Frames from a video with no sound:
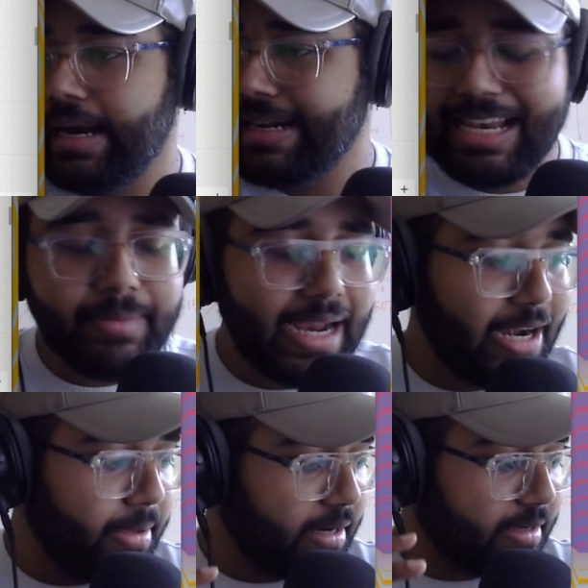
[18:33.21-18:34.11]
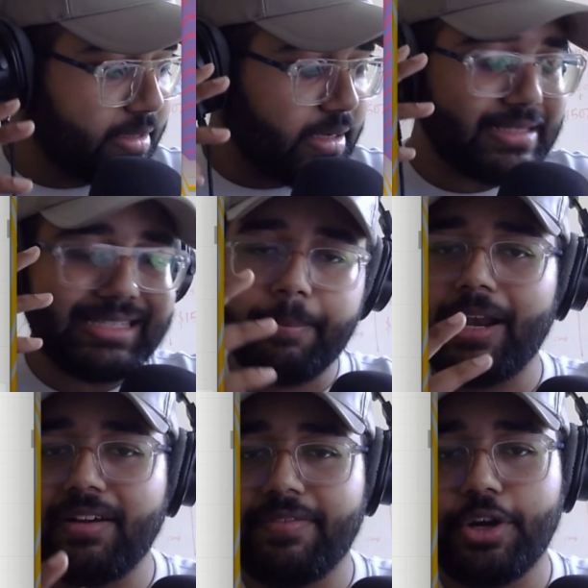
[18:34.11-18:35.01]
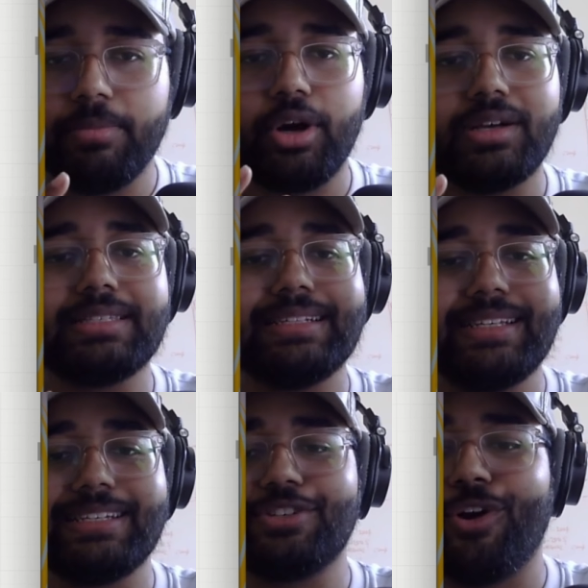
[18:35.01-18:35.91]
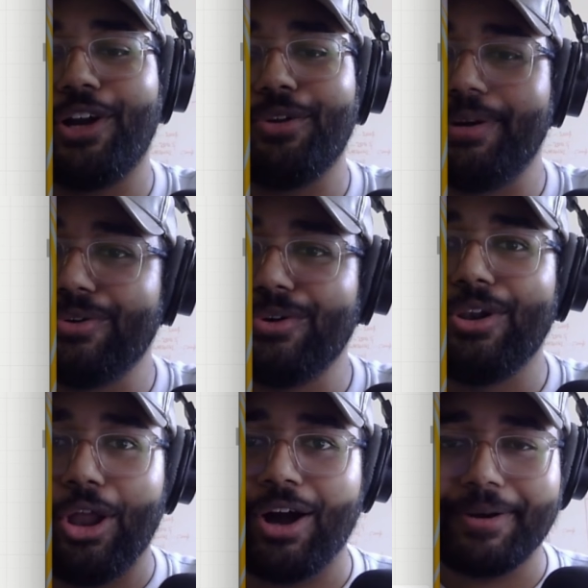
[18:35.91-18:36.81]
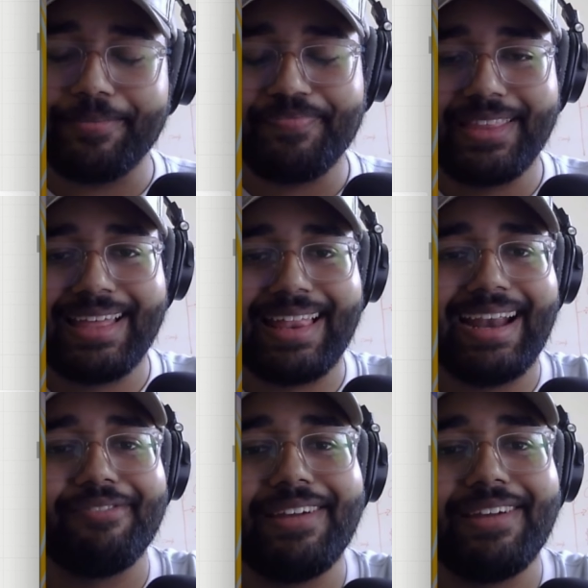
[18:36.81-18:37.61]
Tell me, I'd make a separate video because this is going to be too long, right?